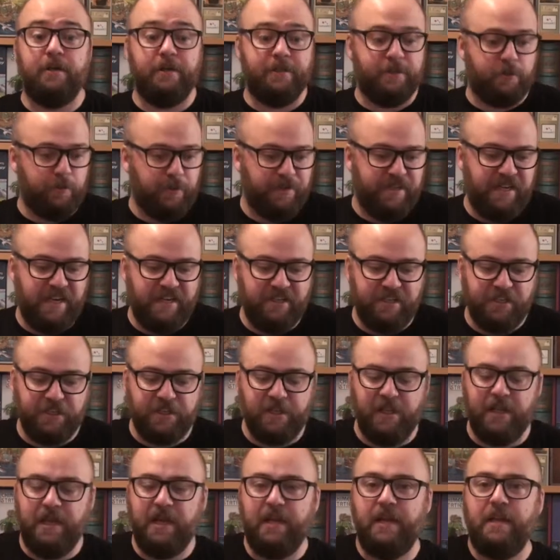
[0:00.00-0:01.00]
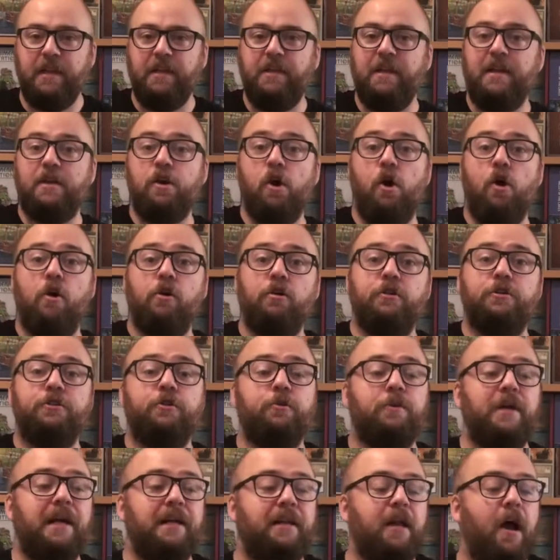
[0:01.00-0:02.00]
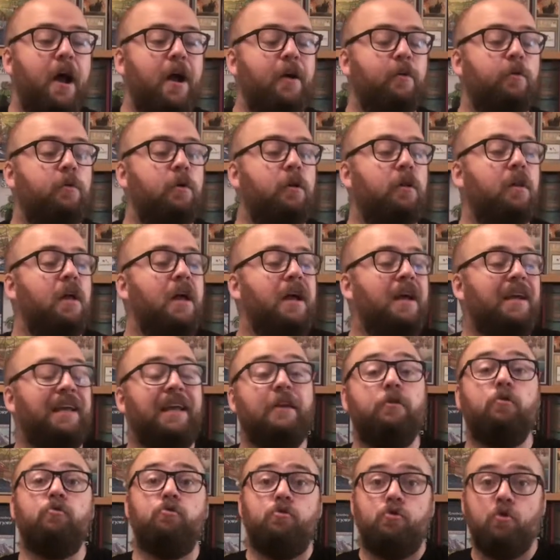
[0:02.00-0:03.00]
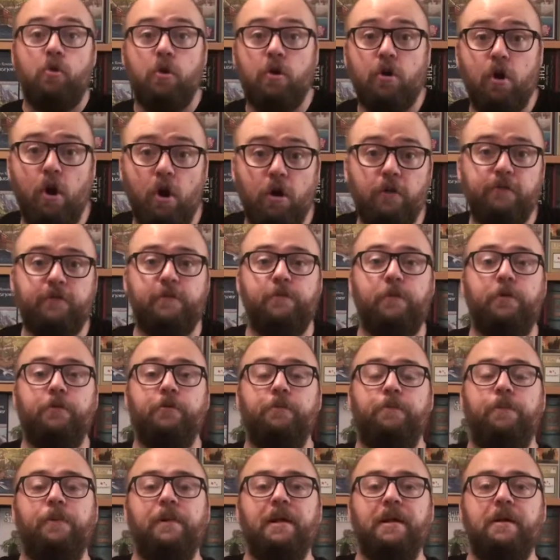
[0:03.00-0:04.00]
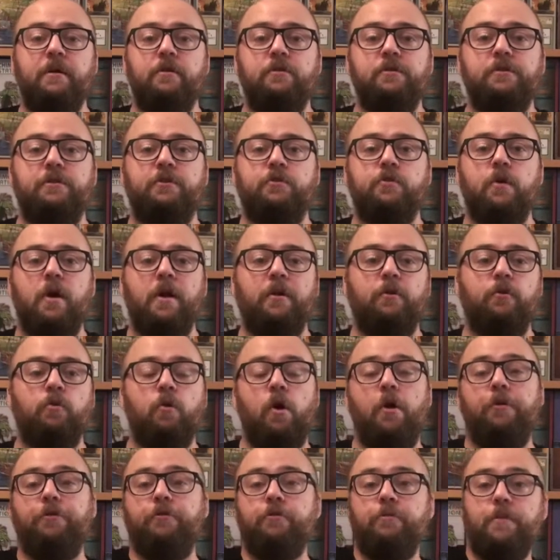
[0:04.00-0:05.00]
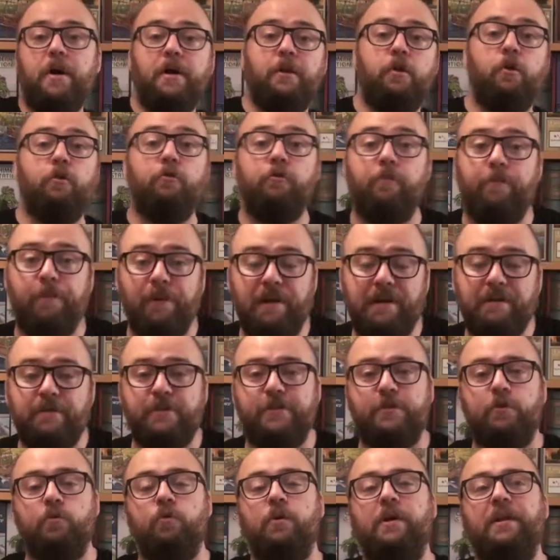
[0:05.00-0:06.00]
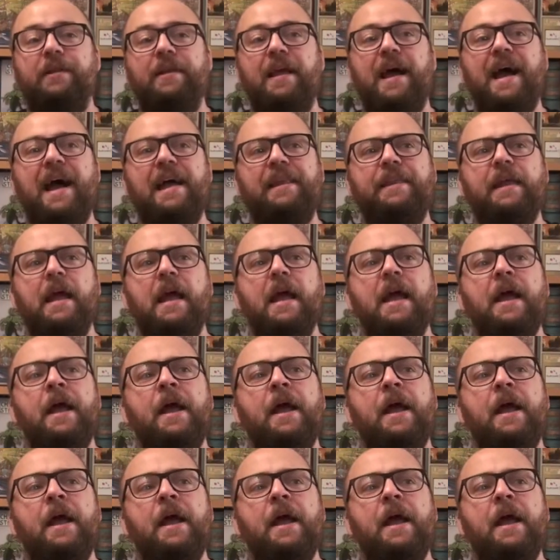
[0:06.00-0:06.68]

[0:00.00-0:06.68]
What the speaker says: strategically the cards so that I will get to draw cards from other players, trying to undermine other players doing that.